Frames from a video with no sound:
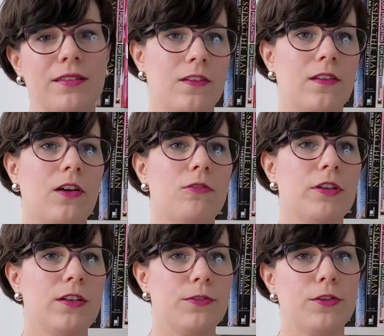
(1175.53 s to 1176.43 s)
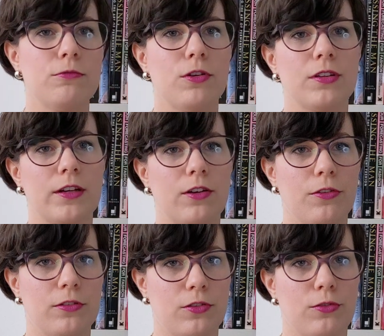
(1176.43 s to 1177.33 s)
So if you want a
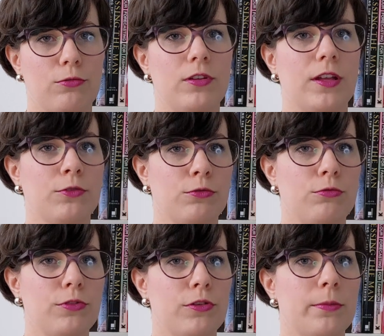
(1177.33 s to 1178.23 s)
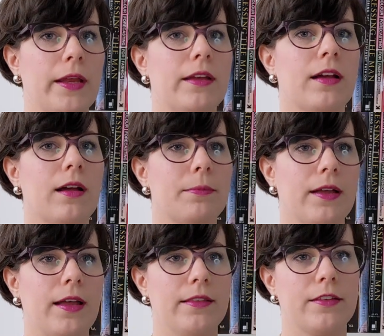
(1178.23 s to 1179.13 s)
color consultant to do your makeup
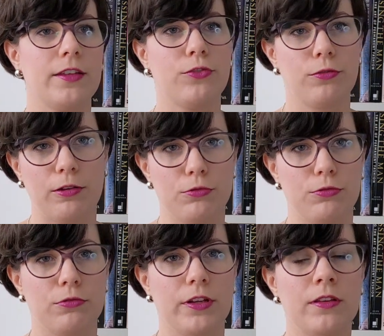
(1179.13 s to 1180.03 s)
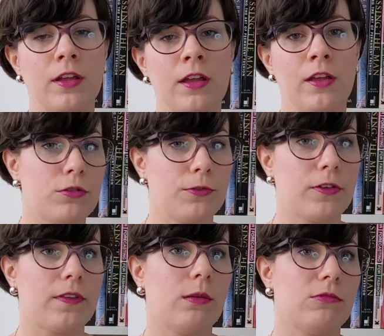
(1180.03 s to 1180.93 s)
and teach you how to do it, look for
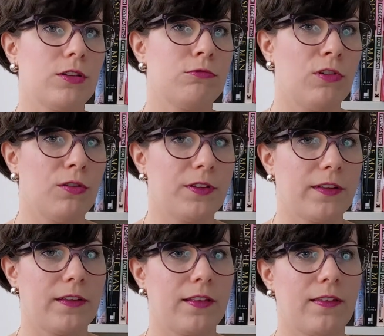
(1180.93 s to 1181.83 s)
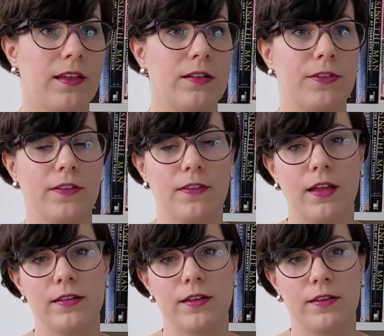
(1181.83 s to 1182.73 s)
someone who offers that service
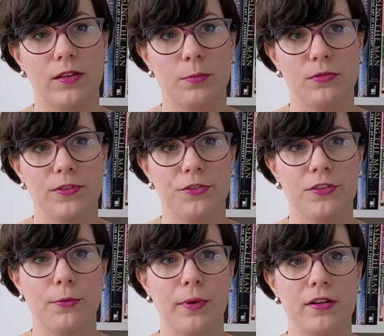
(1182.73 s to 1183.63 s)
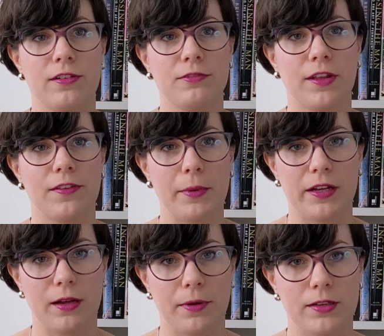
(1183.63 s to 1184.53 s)
and has a professional background as a
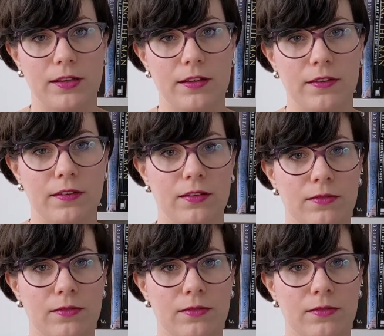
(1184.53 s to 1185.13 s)
makeup artist.